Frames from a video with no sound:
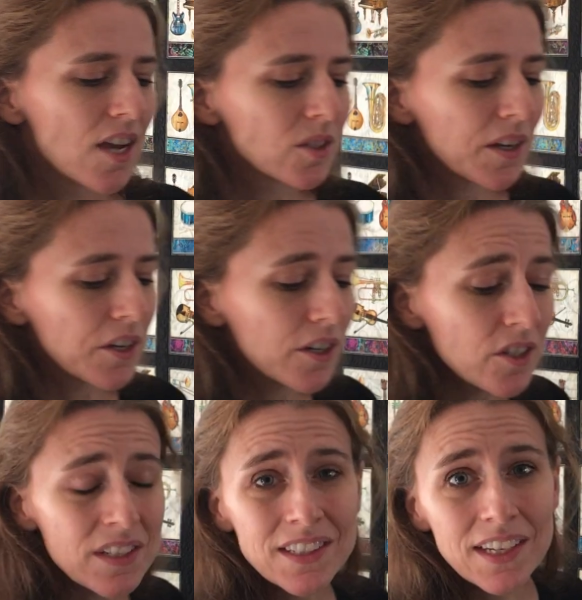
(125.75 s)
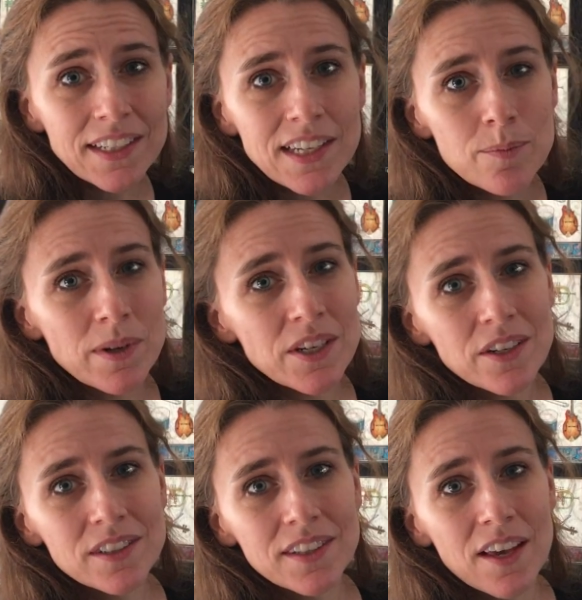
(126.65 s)
So I encourage you to dig deep into
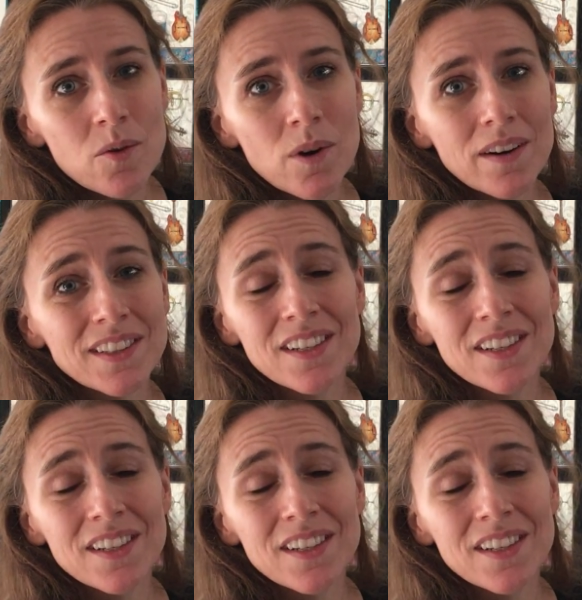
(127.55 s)
your scale work because